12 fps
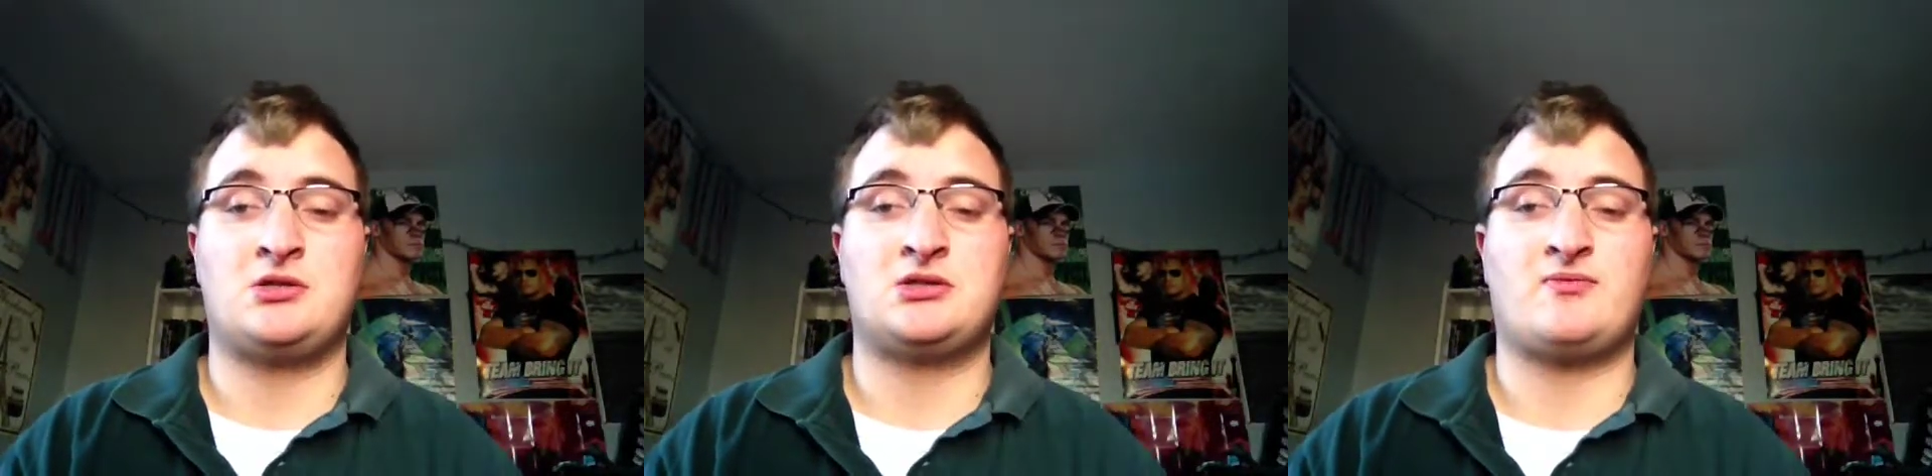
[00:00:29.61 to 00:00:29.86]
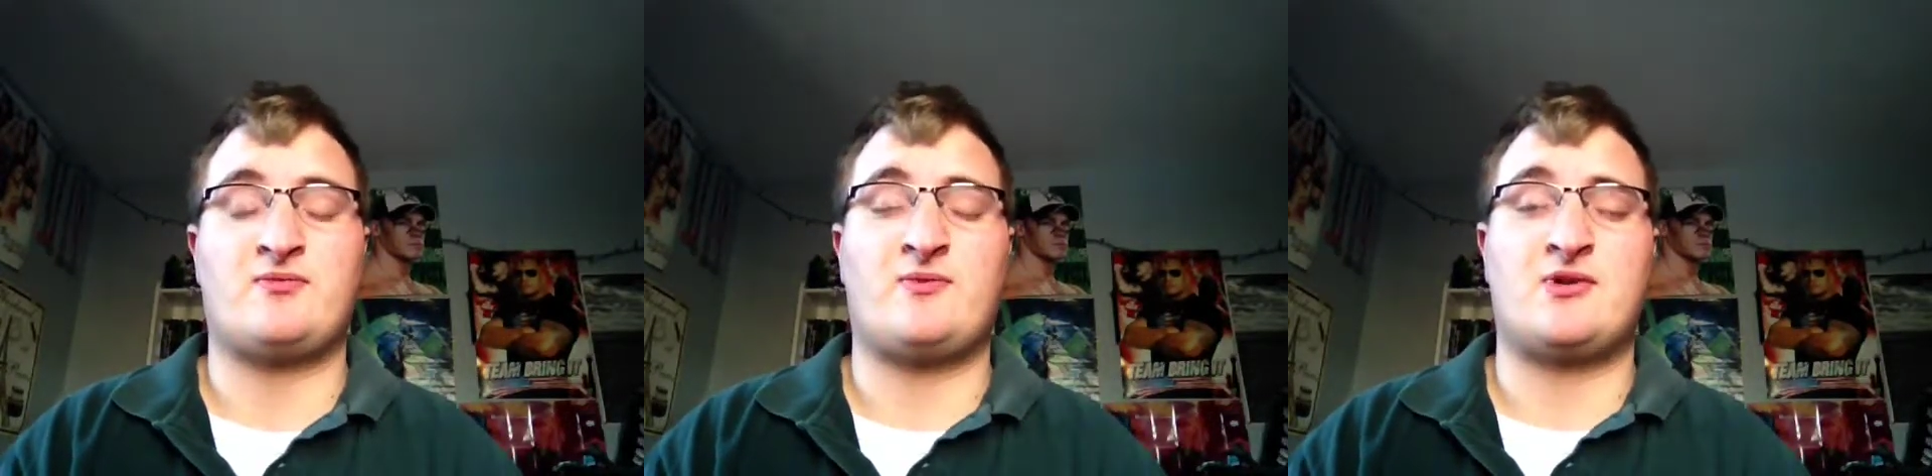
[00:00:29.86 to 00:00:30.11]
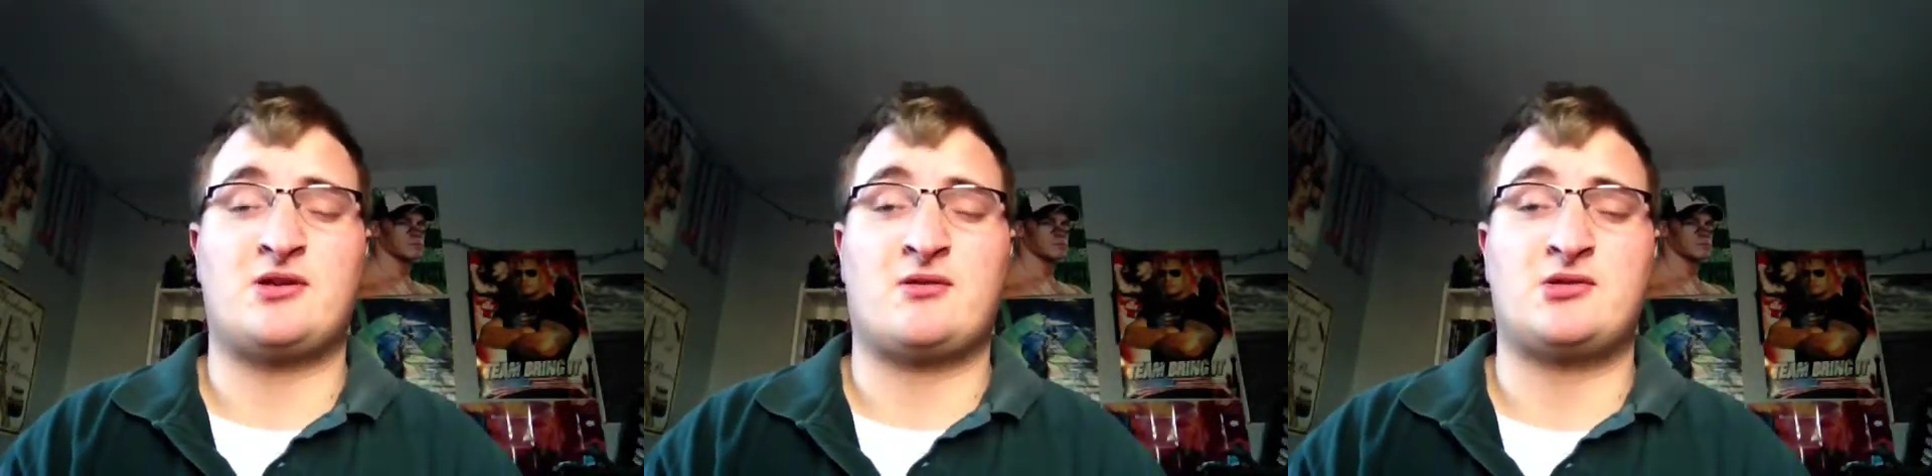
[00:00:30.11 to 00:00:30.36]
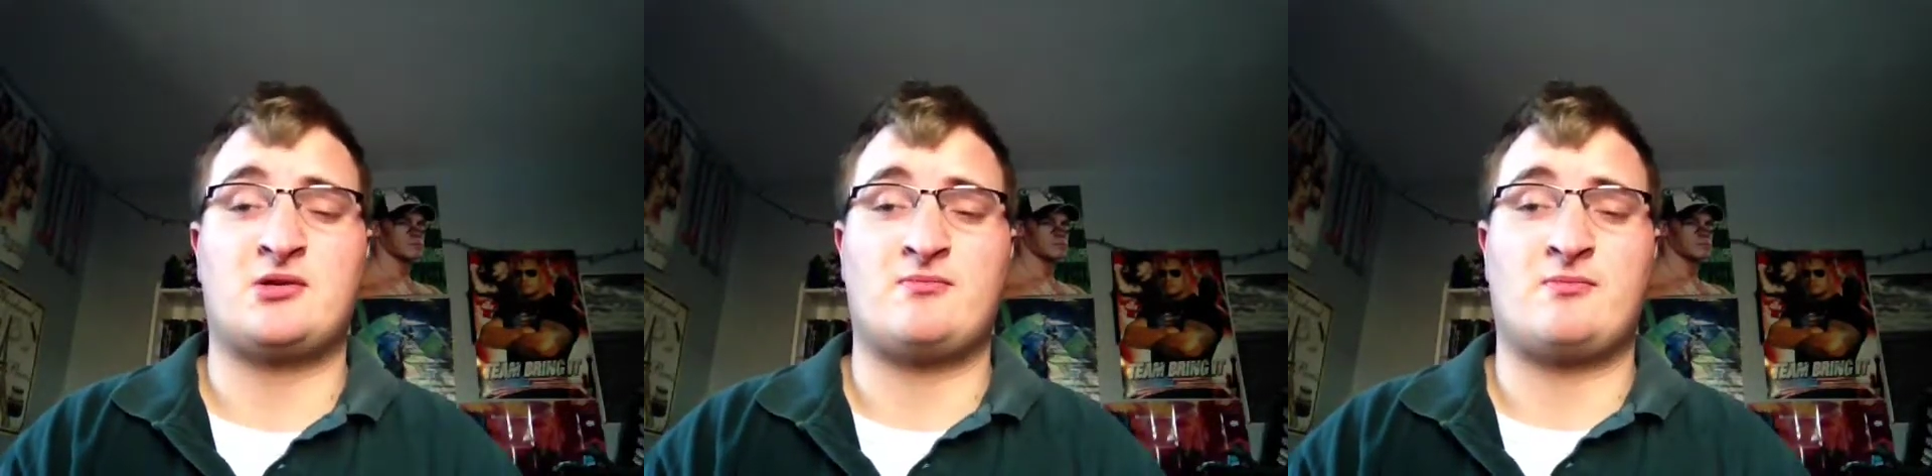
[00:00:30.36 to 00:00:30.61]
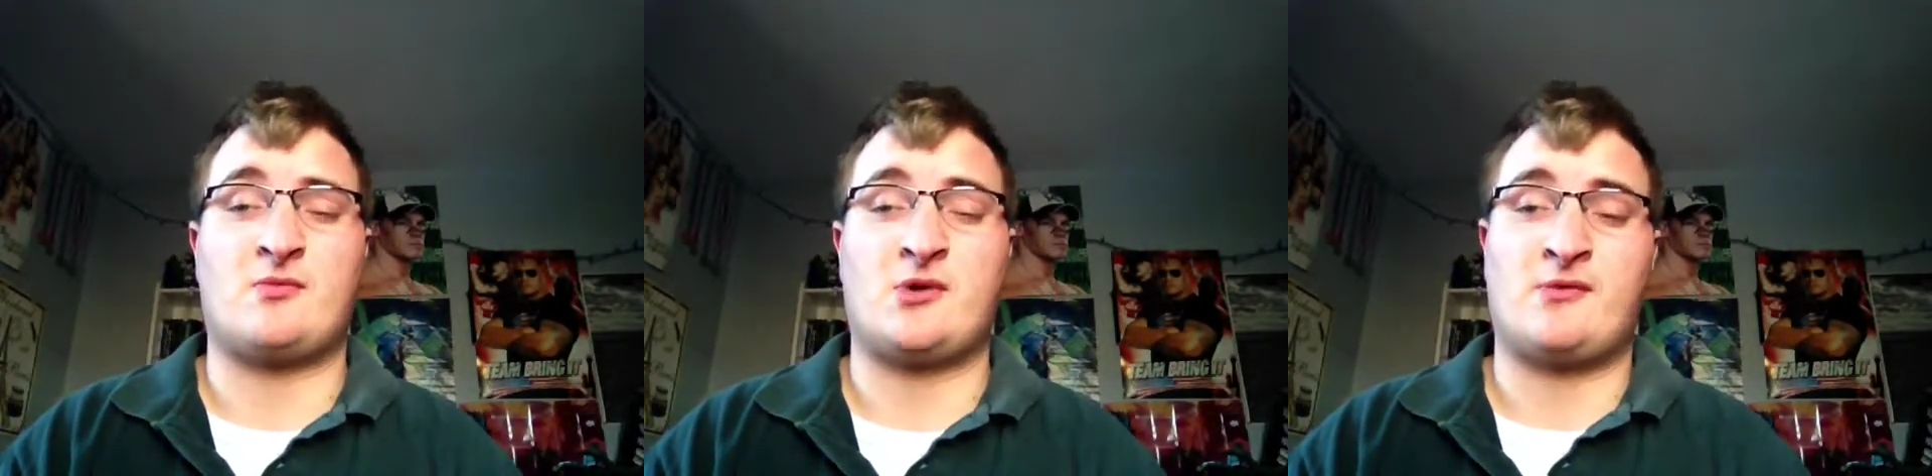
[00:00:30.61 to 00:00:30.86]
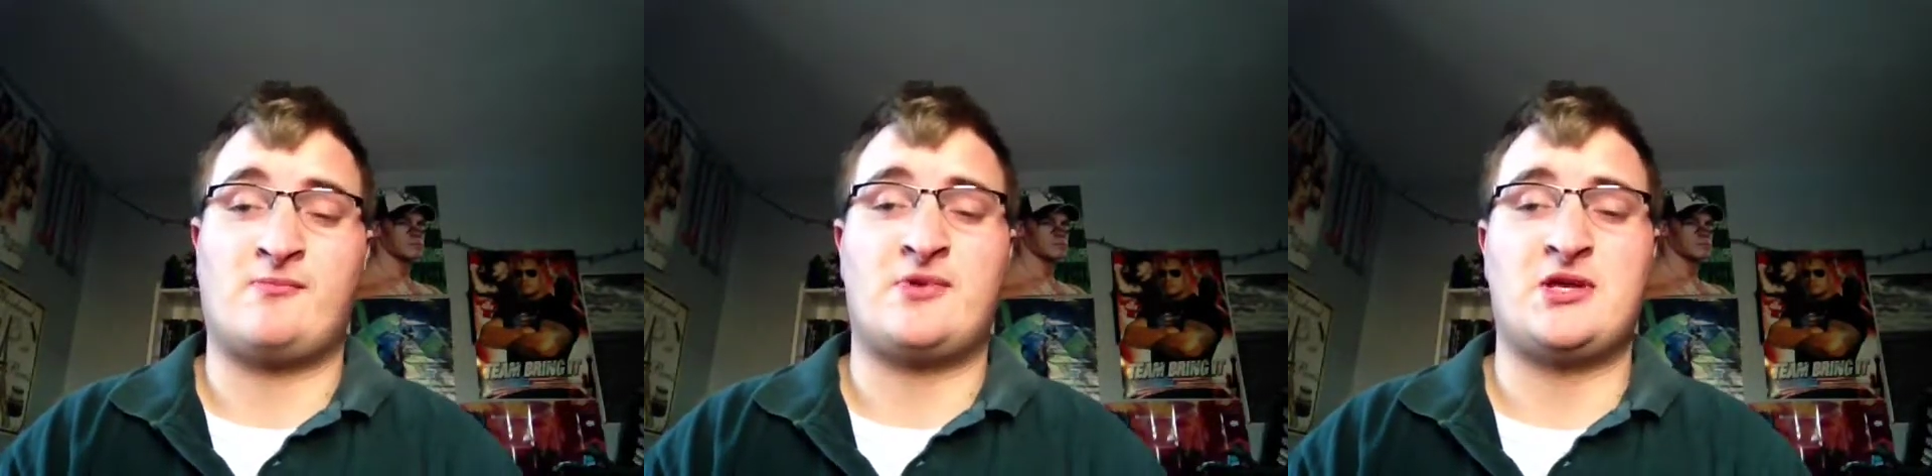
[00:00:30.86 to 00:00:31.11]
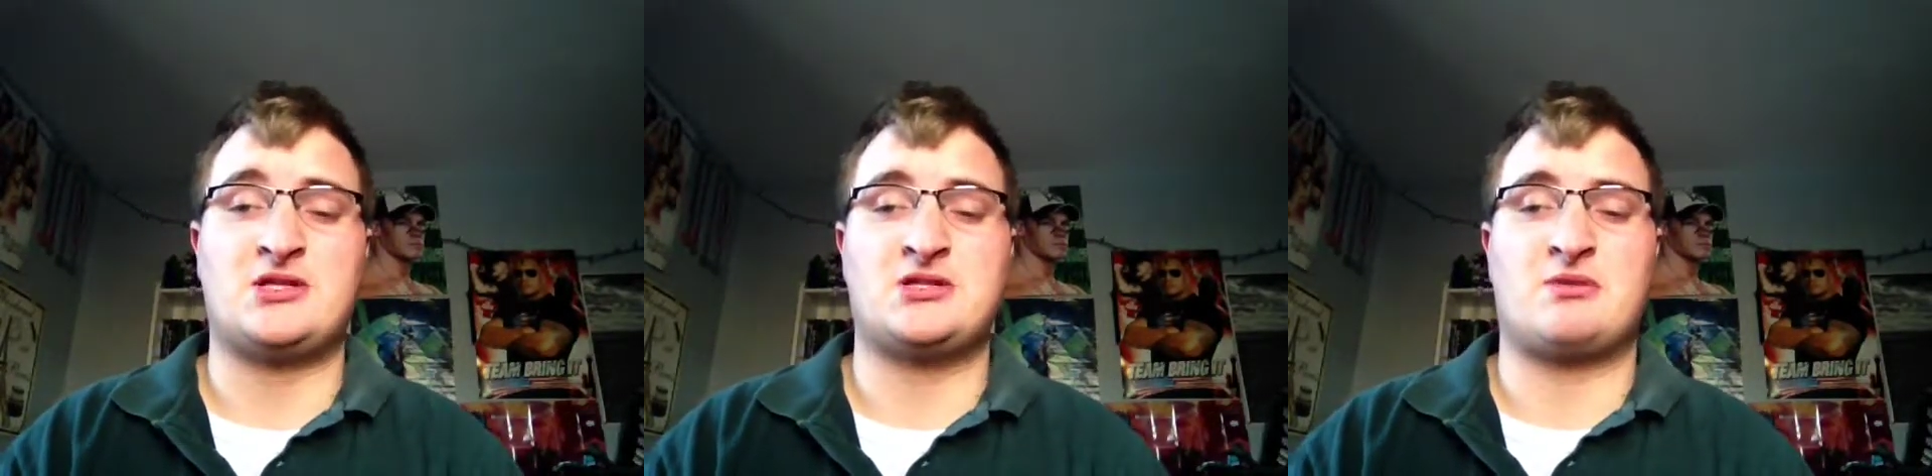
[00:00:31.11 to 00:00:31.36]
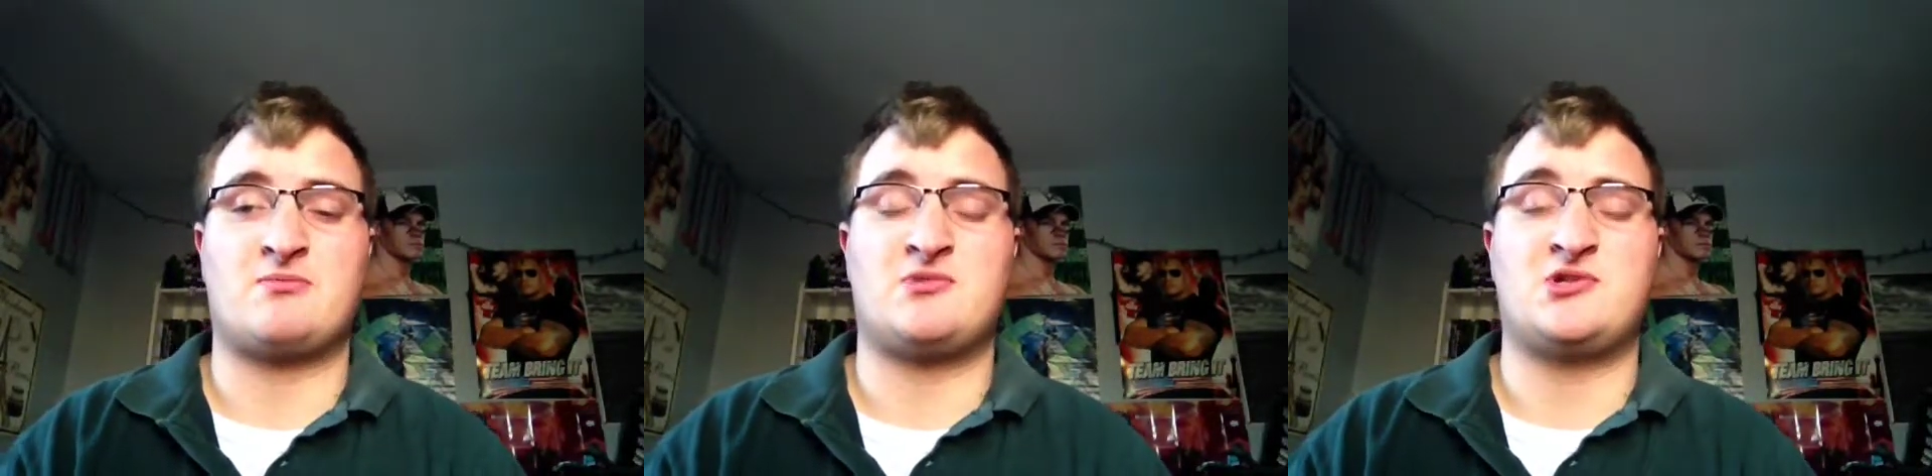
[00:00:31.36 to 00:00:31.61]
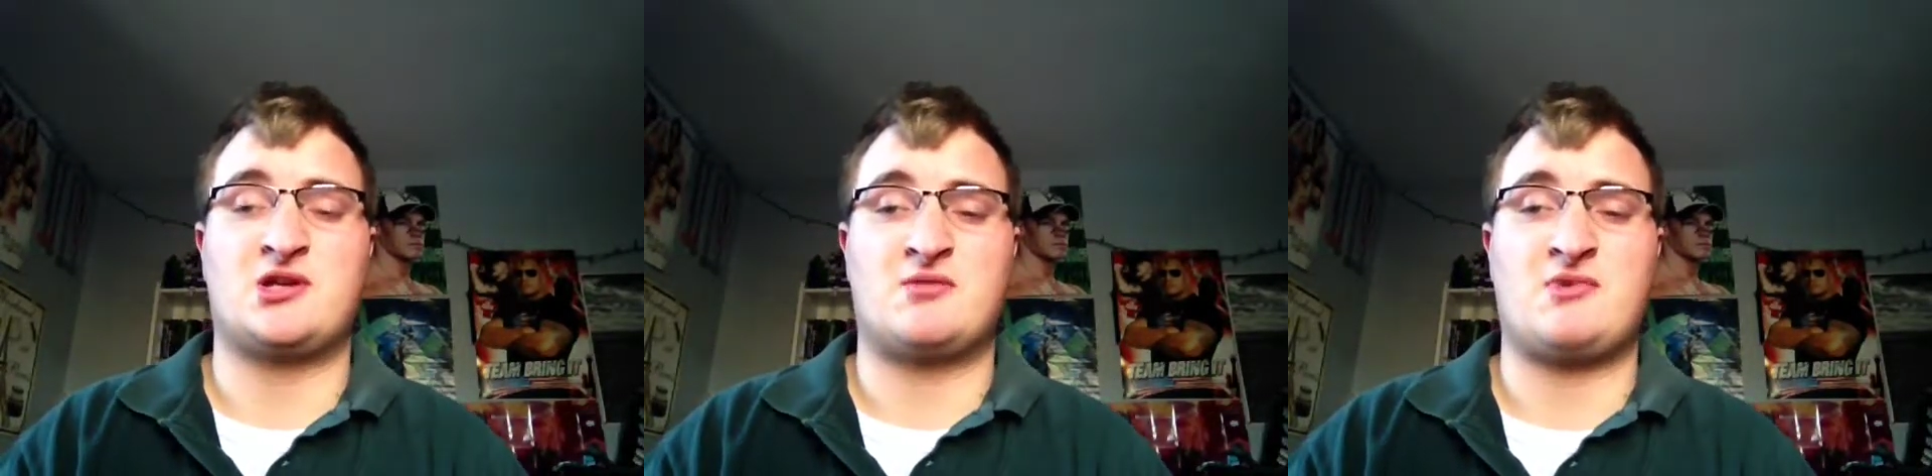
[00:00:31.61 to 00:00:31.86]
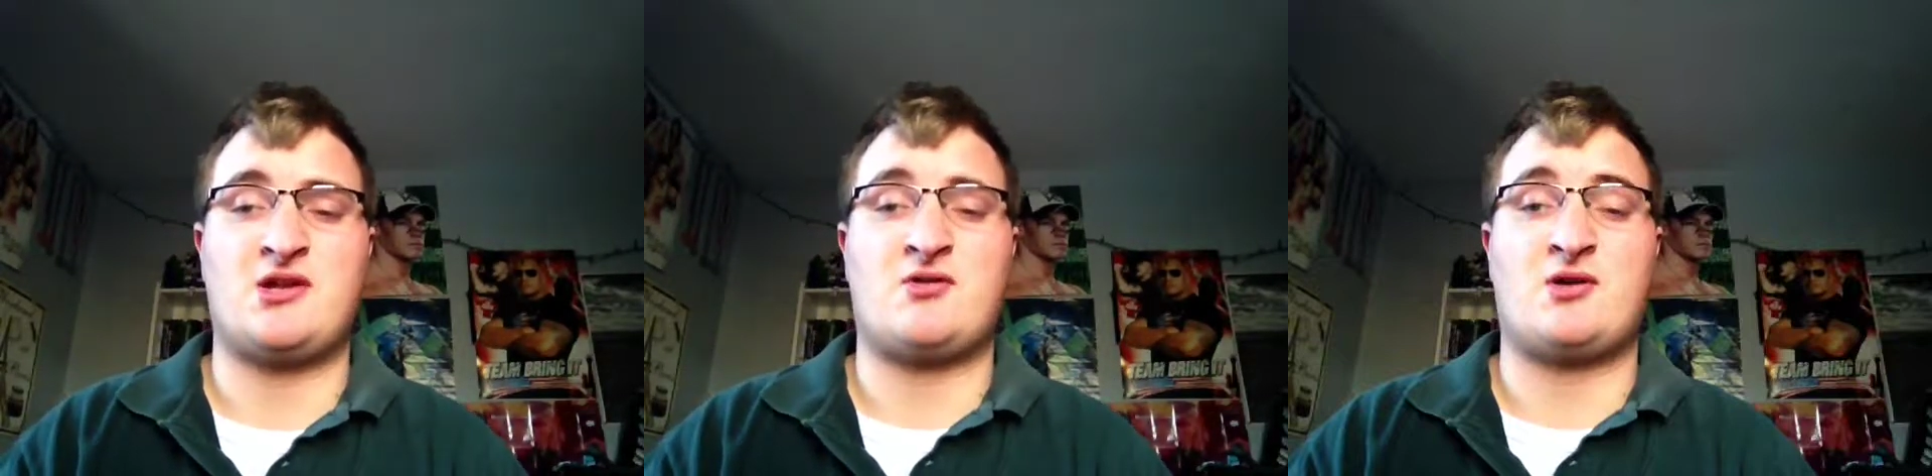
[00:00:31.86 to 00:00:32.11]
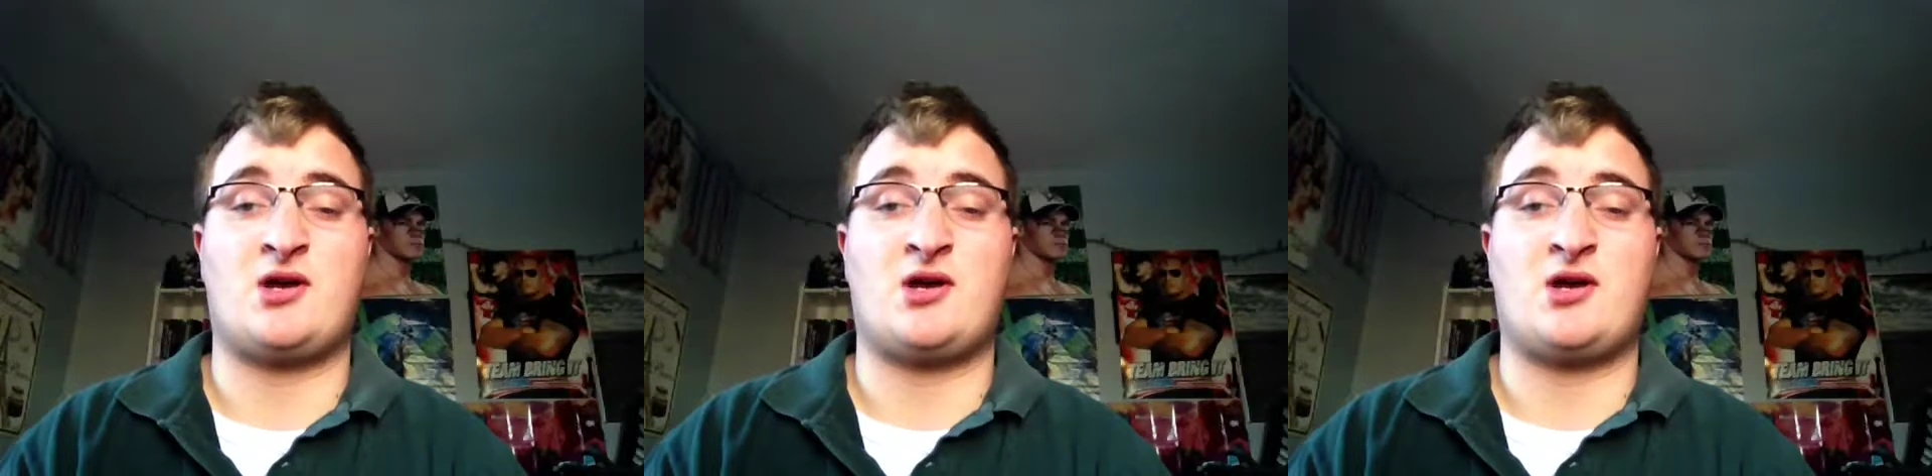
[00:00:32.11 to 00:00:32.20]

some some picks. you check them out.